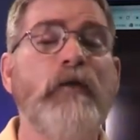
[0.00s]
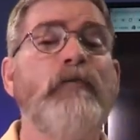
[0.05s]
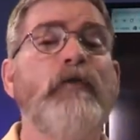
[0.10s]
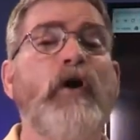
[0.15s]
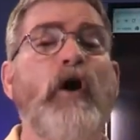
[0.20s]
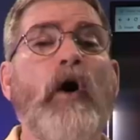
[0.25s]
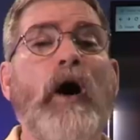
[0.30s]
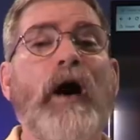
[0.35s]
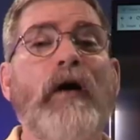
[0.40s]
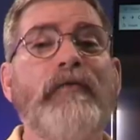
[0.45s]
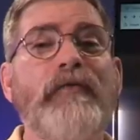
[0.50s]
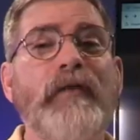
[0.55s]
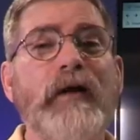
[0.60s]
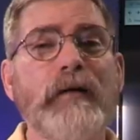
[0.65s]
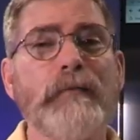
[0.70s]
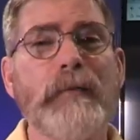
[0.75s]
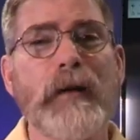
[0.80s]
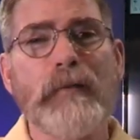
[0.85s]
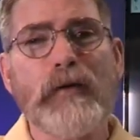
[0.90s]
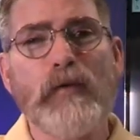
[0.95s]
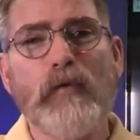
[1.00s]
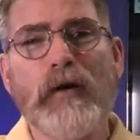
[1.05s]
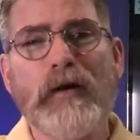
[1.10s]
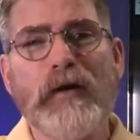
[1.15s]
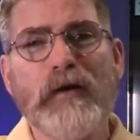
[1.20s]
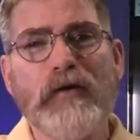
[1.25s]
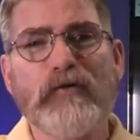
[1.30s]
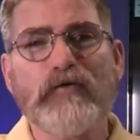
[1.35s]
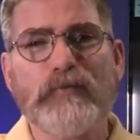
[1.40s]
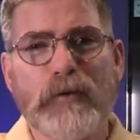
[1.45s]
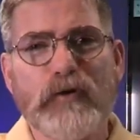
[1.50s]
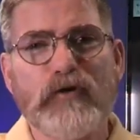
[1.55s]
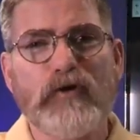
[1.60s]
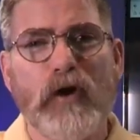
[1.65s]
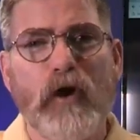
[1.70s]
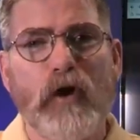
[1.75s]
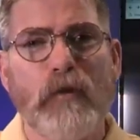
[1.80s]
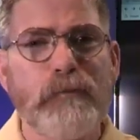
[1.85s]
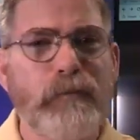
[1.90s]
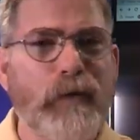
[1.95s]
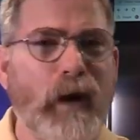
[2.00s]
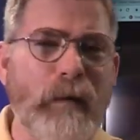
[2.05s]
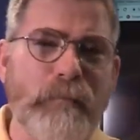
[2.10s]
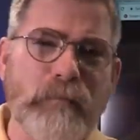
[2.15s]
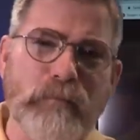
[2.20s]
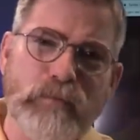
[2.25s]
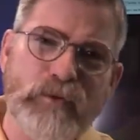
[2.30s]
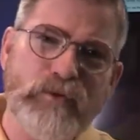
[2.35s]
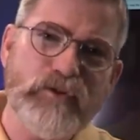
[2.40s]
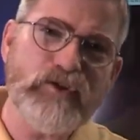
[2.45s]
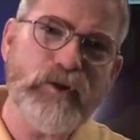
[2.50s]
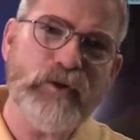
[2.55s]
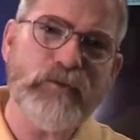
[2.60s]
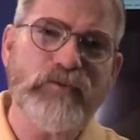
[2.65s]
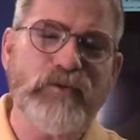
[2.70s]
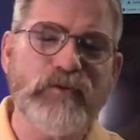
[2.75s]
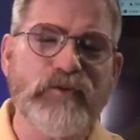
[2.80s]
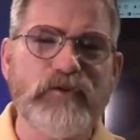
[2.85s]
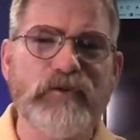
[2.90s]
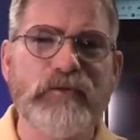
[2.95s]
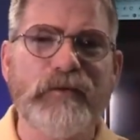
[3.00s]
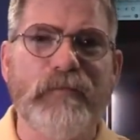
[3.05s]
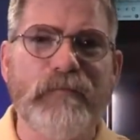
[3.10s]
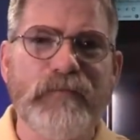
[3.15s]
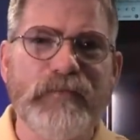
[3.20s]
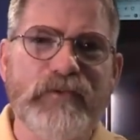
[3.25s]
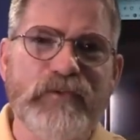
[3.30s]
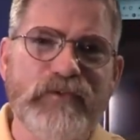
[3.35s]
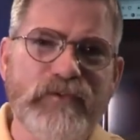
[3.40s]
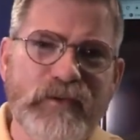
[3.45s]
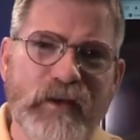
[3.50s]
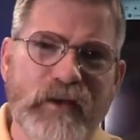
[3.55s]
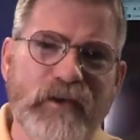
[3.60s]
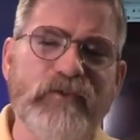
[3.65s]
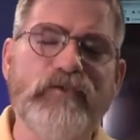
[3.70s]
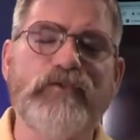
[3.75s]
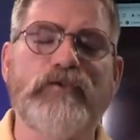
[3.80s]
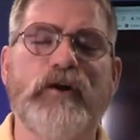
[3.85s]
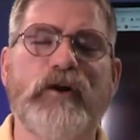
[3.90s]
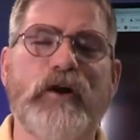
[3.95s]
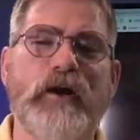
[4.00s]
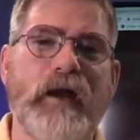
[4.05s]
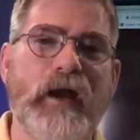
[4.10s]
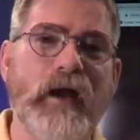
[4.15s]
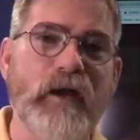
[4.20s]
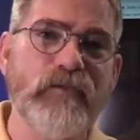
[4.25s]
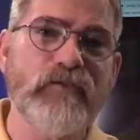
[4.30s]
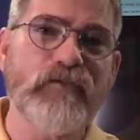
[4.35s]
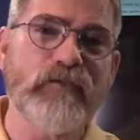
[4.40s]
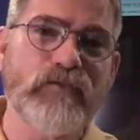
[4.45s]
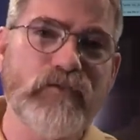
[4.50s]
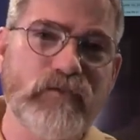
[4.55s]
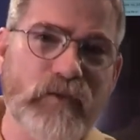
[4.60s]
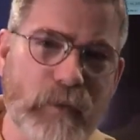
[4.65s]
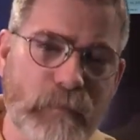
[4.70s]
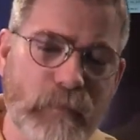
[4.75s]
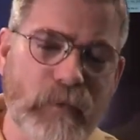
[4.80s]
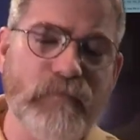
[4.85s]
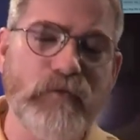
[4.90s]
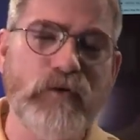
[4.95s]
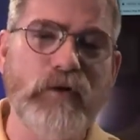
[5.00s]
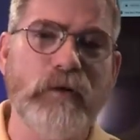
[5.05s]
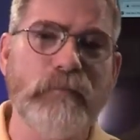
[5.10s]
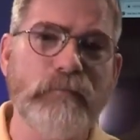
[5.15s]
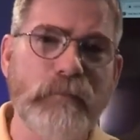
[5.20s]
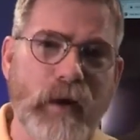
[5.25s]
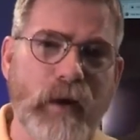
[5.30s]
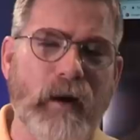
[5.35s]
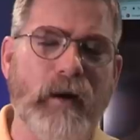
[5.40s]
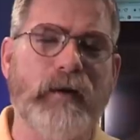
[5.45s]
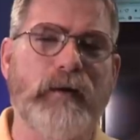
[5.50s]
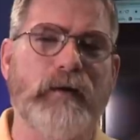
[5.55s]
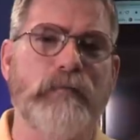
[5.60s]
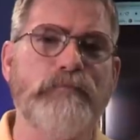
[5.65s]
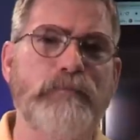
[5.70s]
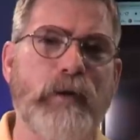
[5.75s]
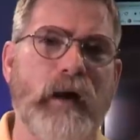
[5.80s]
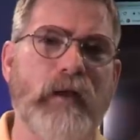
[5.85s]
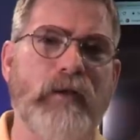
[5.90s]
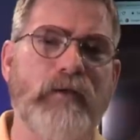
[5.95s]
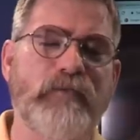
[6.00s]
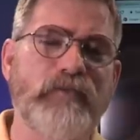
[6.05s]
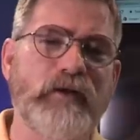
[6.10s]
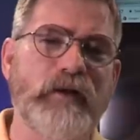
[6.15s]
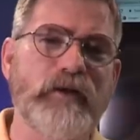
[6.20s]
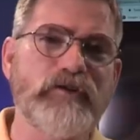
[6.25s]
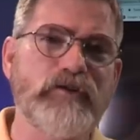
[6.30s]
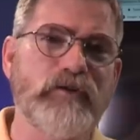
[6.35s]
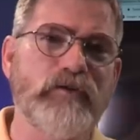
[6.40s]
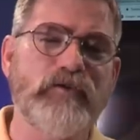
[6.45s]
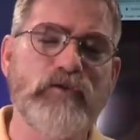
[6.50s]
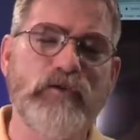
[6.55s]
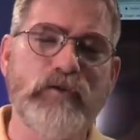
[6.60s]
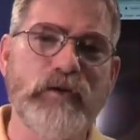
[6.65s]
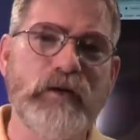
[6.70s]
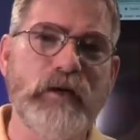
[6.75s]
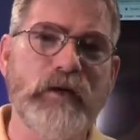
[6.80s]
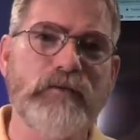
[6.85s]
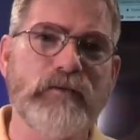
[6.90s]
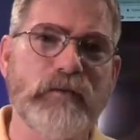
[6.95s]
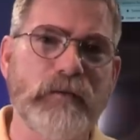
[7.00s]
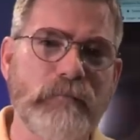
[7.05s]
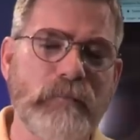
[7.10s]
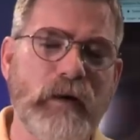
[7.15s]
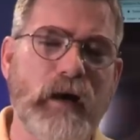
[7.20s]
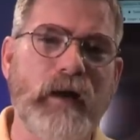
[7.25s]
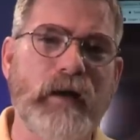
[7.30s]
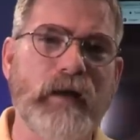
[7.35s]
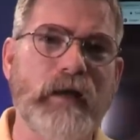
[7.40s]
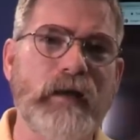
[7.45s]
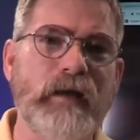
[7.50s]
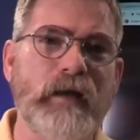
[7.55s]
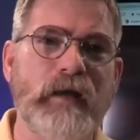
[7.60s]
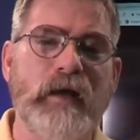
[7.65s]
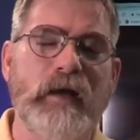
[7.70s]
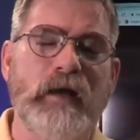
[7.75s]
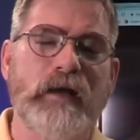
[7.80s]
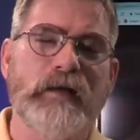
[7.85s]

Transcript: No, I think maybe what it is, Maduro probably just as sinister as some of you American politicians who get the money,